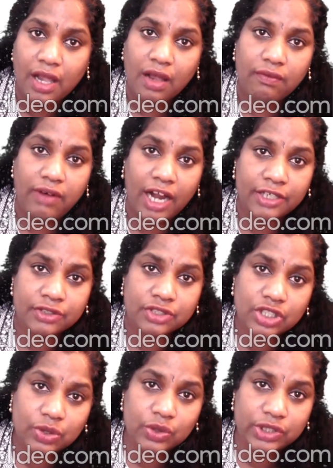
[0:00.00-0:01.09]
1,
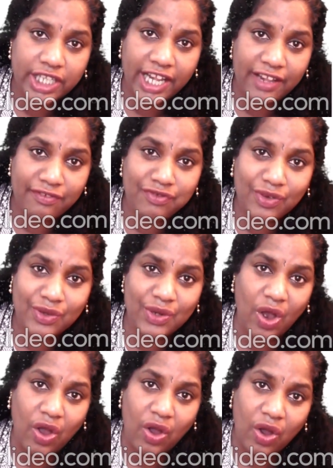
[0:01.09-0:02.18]
2, 3, 4,
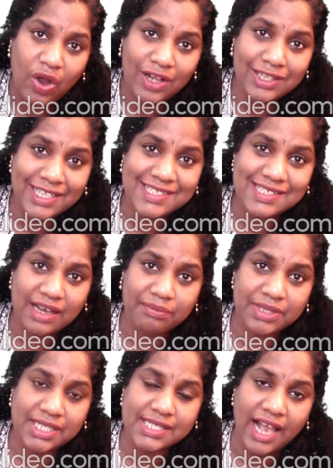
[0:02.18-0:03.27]
all these
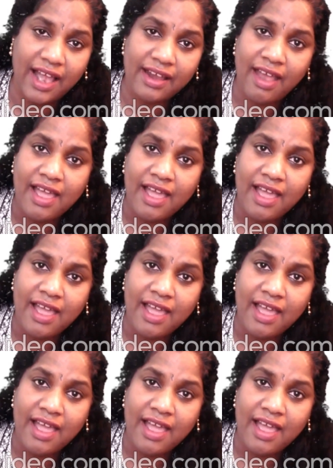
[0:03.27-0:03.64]
numbers are